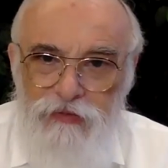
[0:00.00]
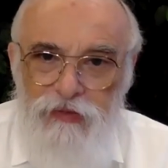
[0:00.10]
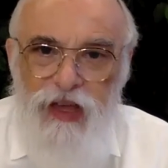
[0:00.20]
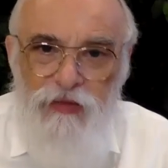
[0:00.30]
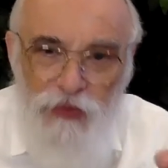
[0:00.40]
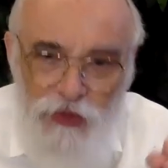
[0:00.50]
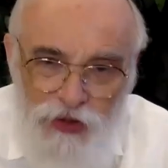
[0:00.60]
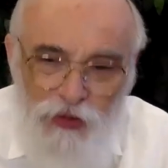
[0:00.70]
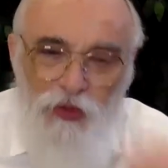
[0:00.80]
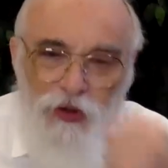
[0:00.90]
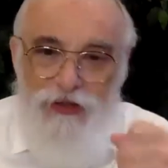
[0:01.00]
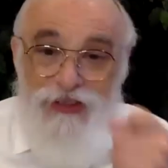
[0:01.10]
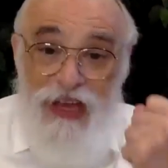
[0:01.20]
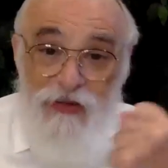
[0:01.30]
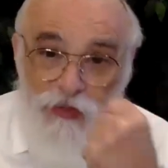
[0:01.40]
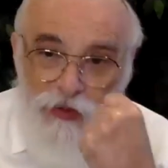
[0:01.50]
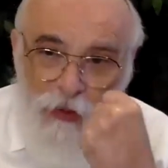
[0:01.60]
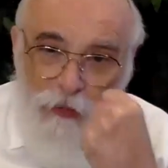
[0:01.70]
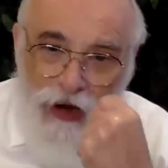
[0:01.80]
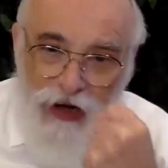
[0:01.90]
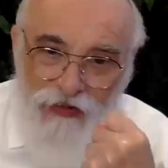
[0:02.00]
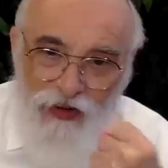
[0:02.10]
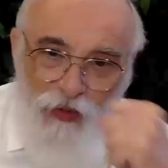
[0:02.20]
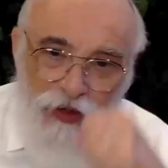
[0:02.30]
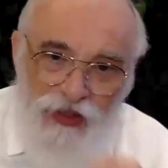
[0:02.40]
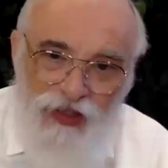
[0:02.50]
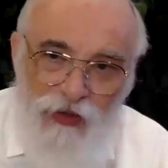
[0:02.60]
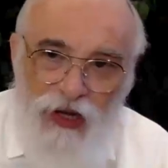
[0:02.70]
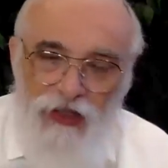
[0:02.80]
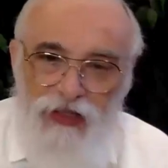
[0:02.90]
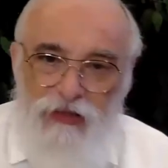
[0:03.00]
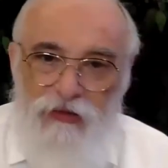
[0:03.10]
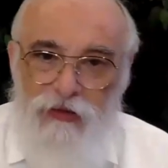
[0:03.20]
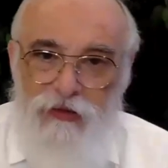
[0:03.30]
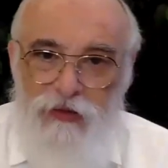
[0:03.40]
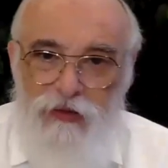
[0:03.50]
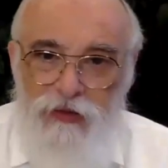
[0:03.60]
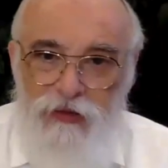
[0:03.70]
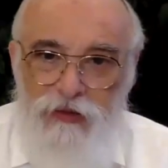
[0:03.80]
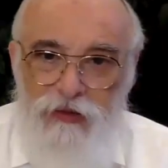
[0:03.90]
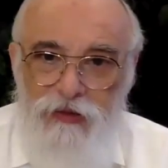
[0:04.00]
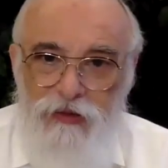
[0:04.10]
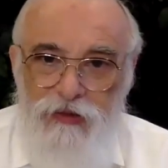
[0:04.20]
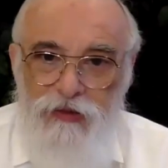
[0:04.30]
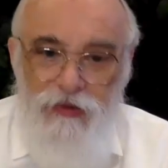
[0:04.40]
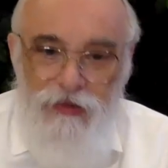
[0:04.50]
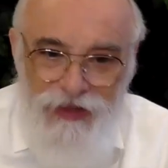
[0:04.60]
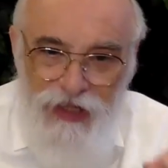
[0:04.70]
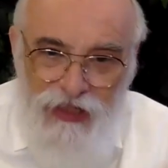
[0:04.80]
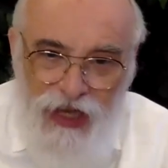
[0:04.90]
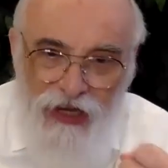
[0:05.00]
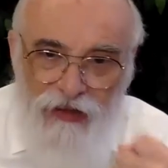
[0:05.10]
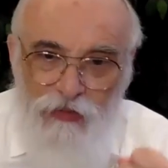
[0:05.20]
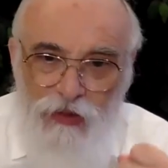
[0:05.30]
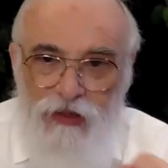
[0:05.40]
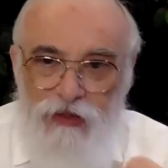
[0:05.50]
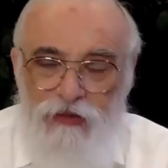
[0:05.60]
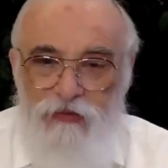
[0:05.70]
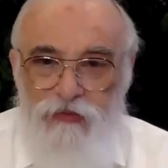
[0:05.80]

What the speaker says: The Emunah wants, the Emunah part of him wants to be understood. Understand me.